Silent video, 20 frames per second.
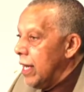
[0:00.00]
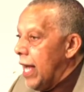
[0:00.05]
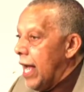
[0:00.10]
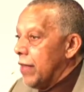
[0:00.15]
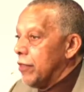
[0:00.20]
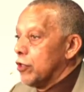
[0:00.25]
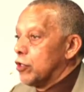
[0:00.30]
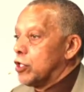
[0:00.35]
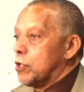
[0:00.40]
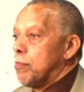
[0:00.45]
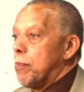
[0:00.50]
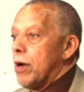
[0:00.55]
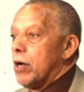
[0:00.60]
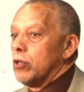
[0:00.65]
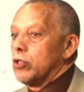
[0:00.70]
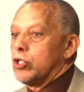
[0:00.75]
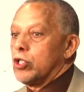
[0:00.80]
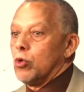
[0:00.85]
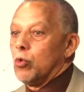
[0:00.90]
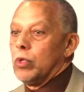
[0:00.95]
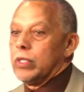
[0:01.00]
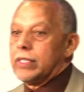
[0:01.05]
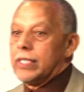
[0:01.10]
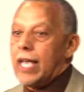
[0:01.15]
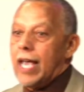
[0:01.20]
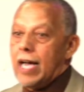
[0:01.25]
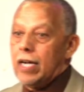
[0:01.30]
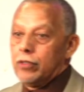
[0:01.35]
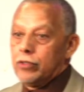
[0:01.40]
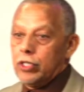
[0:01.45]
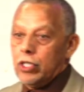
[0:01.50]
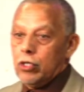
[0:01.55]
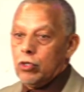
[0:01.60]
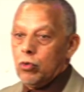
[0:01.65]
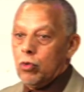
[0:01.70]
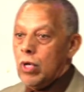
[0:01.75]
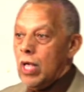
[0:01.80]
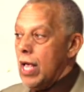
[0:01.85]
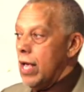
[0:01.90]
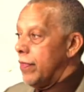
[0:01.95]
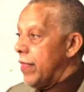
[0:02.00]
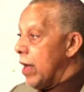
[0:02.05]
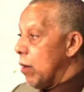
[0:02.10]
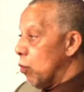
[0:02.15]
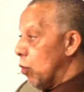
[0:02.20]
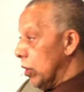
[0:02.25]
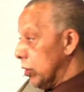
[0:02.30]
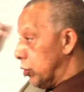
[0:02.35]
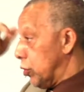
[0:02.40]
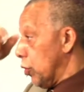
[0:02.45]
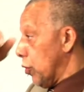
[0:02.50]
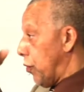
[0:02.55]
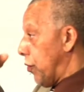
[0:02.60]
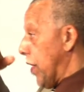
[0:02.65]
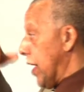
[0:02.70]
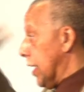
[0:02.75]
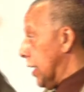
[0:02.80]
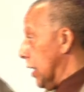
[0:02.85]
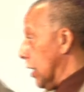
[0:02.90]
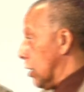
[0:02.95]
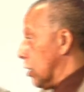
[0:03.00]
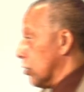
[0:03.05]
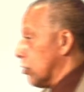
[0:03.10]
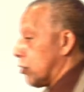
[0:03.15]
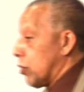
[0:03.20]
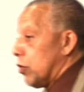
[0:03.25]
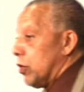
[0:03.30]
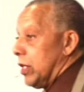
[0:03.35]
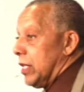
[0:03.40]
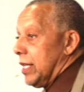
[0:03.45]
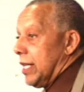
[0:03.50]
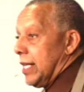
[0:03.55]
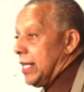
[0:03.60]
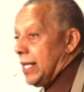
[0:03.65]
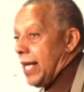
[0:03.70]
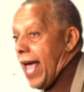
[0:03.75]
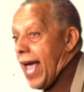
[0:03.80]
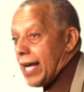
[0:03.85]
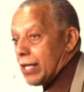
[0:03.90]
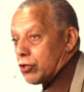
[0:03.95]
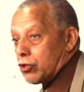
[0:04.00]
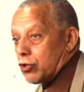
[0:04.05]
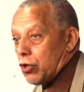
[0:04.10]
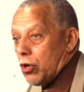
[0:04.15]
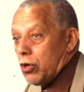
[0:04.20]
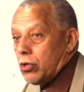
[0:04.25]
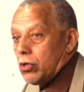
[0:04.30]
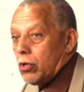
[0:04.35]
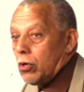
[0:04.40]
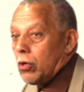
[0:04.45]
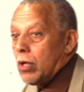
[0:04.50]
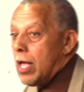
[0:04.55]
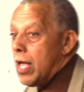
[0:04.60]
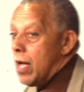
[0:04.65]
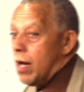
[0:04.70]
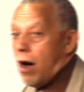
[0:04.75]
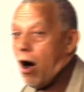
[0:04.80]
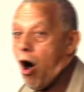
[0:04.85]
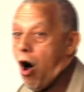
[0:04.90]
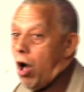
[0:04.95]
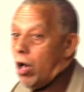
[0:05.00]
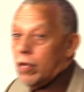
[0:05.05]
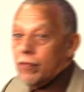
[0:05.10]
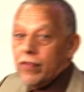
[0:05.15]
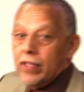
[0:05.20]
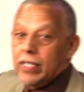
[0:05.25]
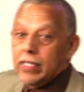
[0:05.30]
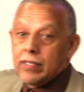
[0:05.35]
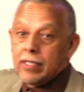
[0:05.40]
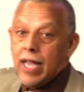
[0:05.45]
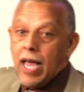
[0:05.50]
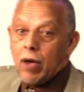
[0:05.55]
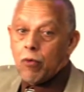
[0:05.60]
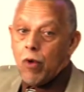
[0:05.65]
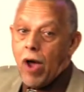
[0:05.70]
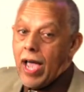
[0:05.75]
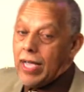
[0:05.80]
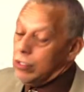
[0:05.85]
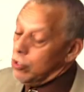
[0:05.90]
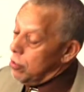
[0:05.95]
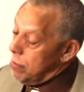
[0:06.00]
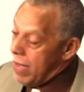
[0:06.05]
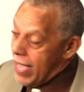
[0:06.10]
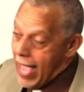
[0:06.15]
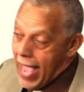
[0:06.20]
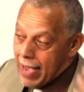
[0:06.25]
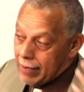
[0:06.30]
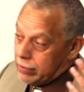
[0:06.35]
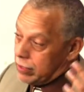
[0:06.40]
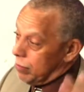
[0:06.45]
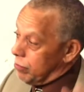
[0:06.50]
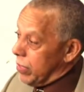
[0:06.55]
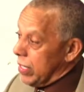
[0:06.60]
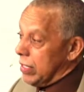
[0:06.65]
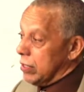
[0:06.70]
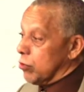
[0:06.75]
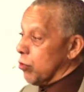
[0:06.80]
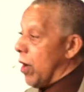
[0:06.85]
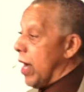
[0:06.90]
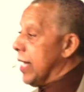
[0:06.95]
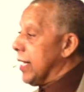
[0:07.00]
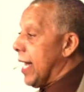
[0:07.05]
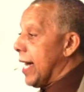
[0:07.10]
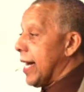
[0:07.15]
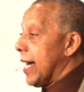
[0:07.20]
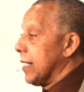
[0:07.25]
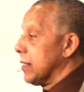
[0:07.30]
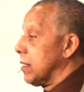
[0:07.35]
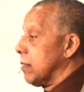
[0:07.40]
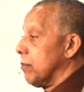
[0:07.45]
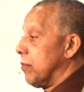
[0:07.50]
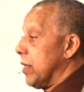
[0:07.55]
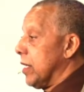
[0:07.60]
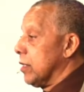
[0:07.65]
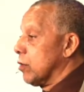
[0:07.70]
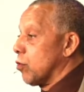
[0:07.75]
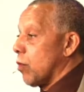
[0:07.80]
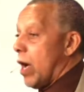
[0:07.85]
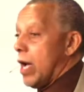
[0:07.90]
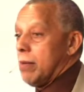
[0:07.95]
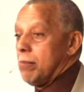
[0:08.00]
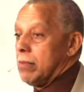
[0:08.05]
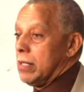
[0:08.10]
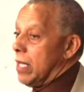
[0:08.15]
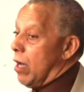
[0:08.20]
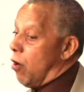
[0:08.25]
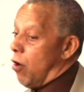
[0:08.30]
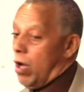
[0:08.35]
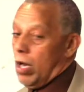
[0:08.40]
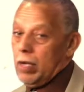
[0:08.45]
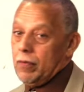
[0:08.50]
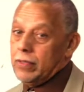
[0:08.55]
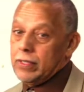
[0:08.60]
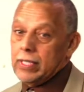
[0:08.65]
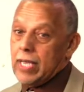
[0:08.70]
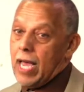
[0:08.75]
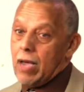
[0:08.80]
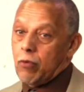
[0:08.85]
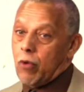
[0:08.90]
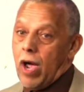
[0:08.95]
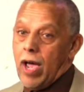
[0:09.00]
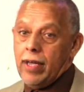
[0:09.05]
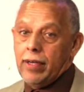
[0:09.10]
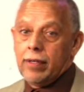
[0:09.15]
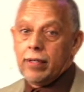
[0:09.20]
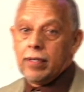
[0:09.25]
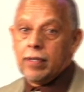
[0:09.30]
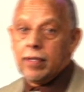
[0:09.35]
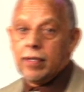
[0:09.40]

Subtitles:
And the spiritual will tell you that what you're thinking concerning the external, all of it is not right. You may have some things right. I got some things right, but all of it's not right.